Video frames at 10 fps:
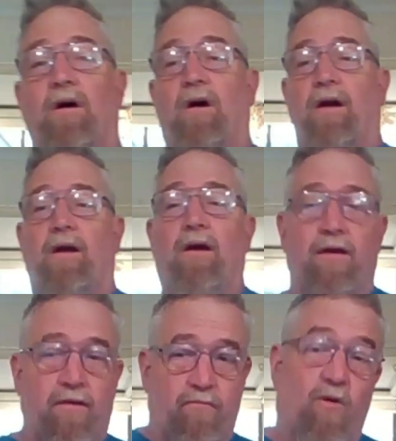
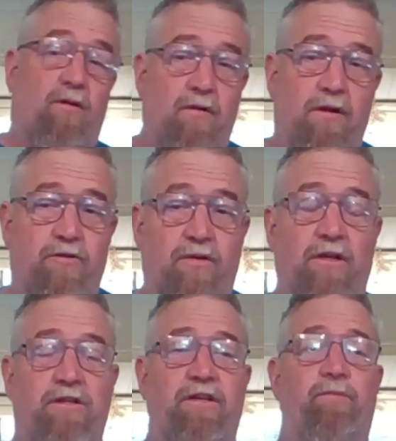a
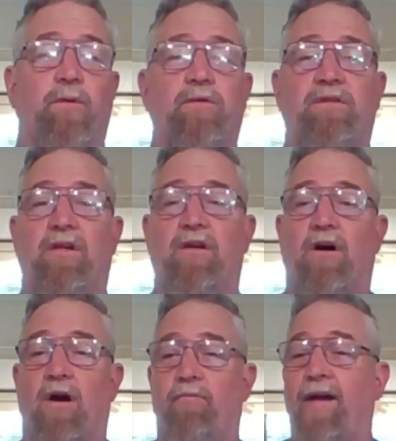trilogy of books that
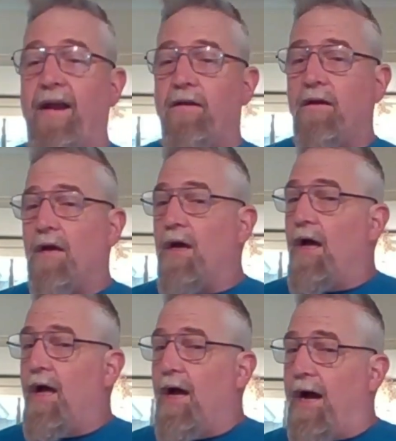I read,
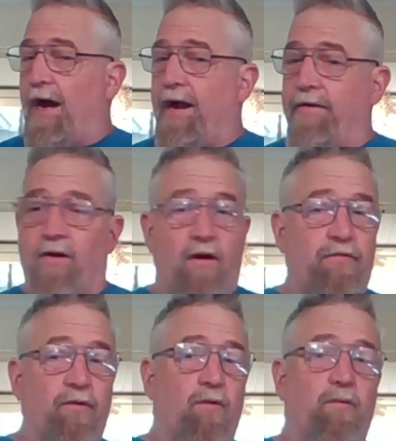and I
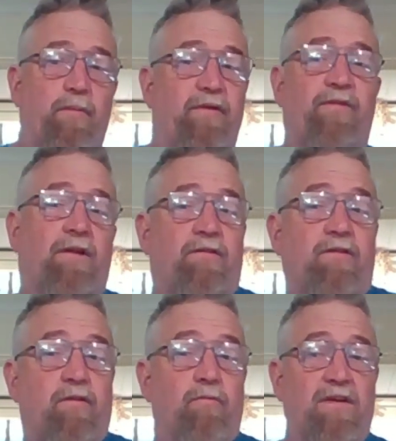thought it would be fun to
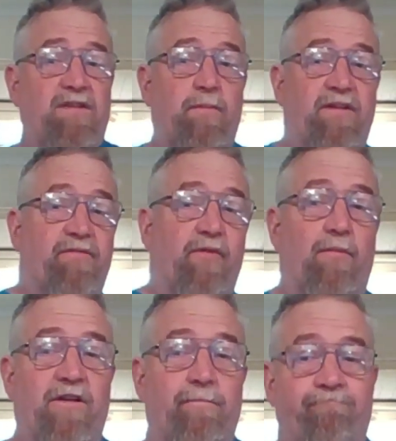do the recipes from
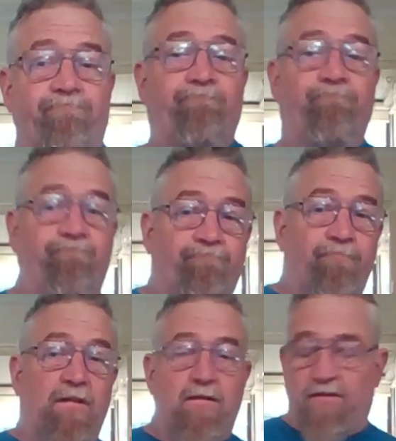it.
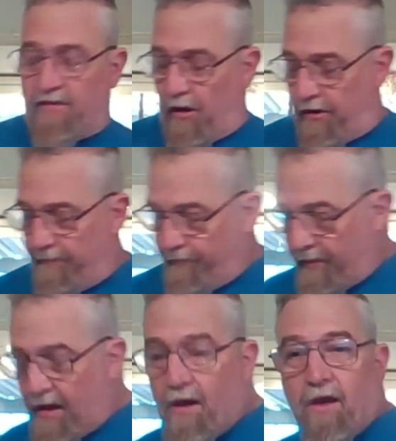So,
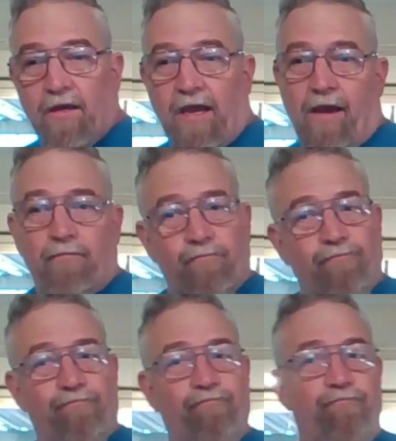yeah,
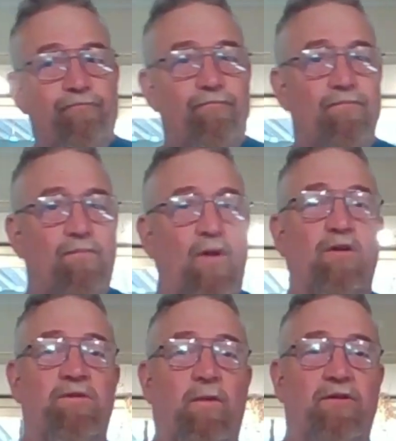not
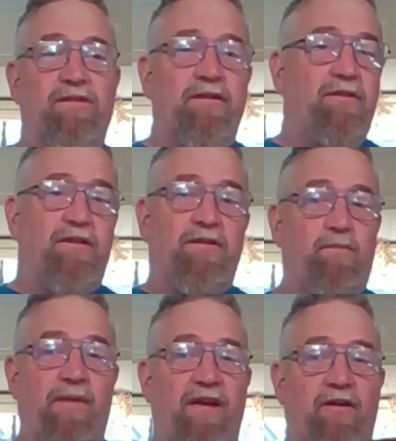sponsored, just
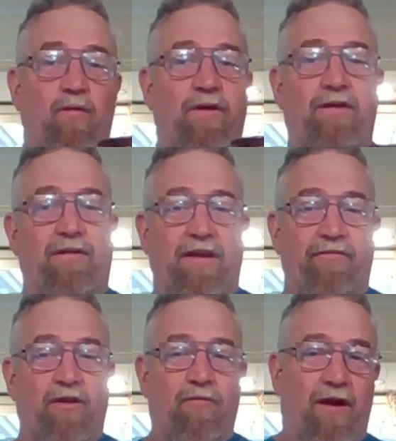me doing it and
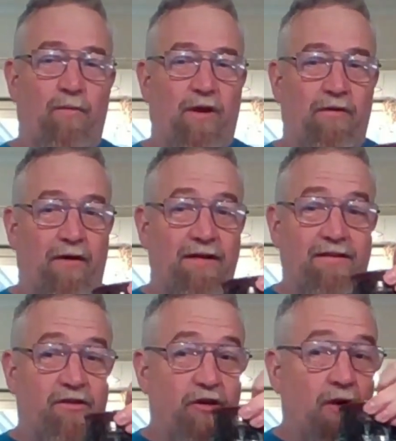giving credit where credit's
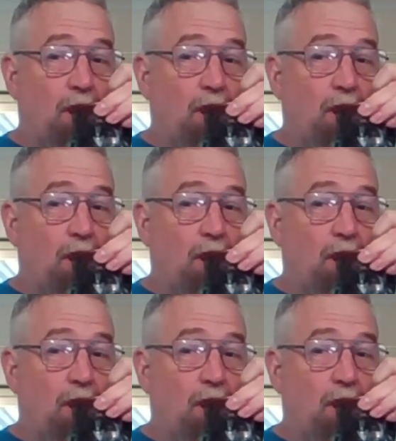due.